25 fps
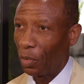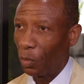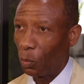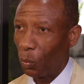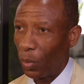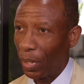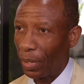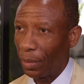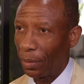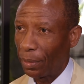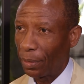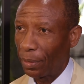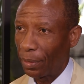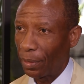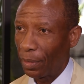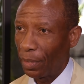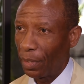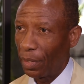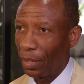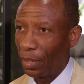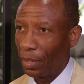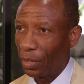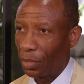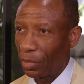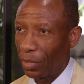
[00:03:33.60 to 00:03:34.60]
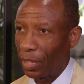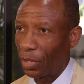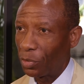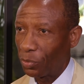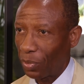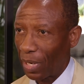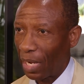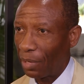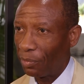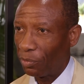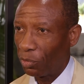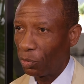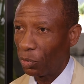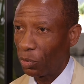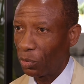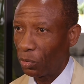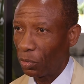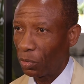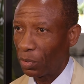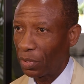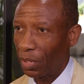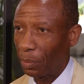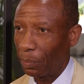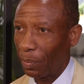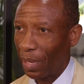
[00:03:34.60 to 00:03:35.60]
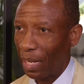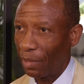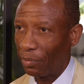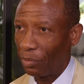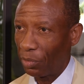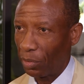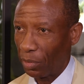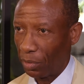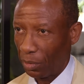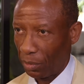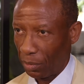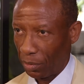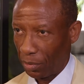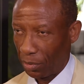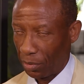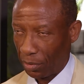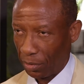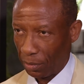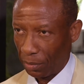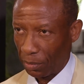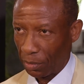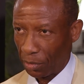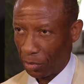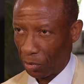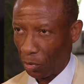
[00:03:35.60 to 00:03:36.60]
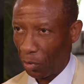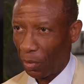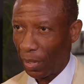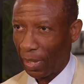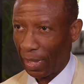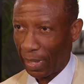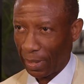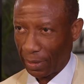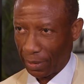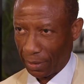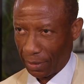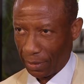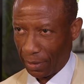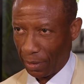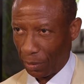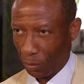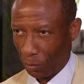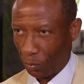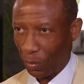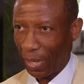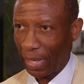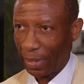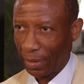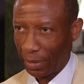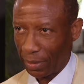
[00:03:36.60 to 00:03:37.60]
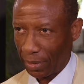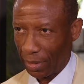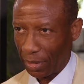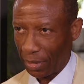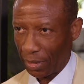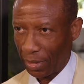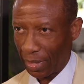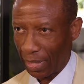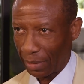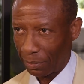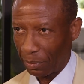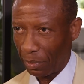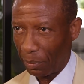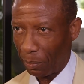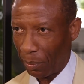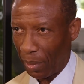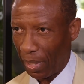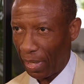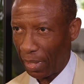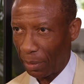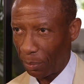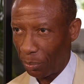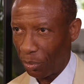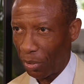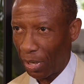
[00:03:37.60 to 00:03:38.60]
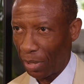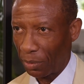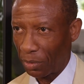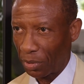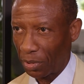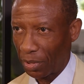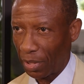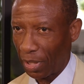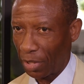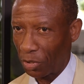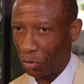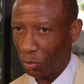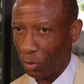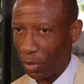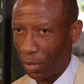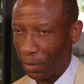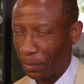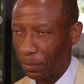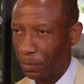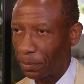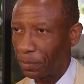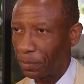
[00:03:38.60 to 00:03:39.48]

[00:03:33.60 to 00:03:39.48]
with the trifocals and bifocals, so long as the right decision has been made prior to surgery.